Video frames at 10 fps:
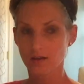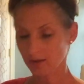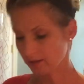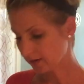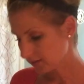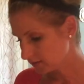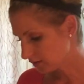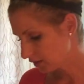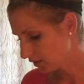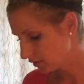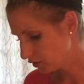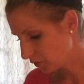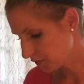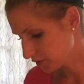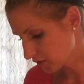And,
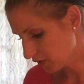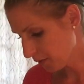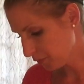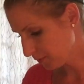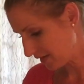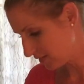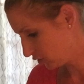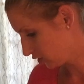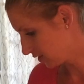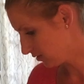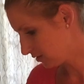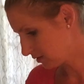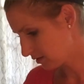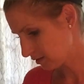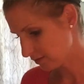there's a couple
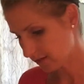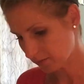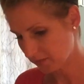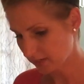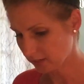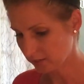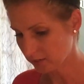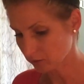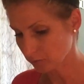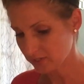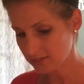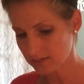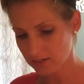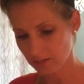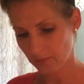messages that I'm getting here, because I
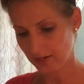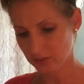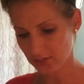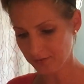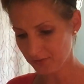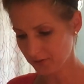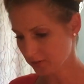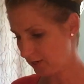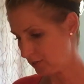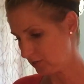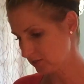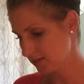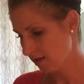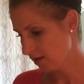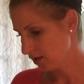did, when I shuffled the
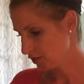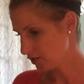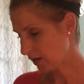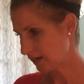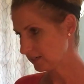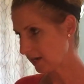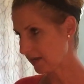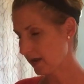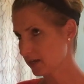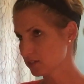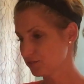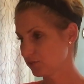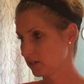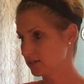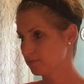cards, I asked
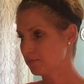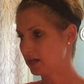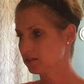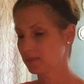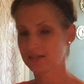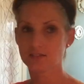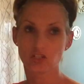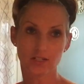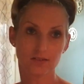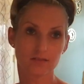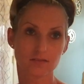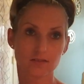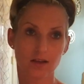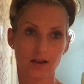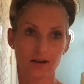for as many
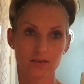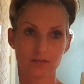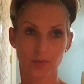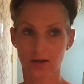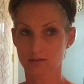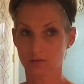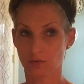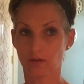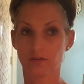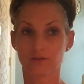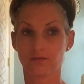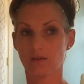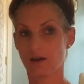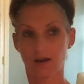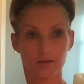messages as possible
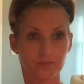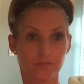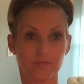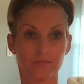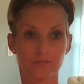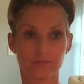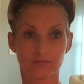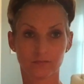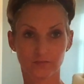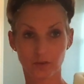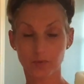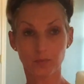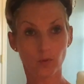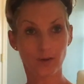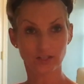for the
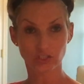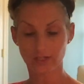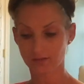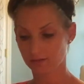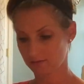people watching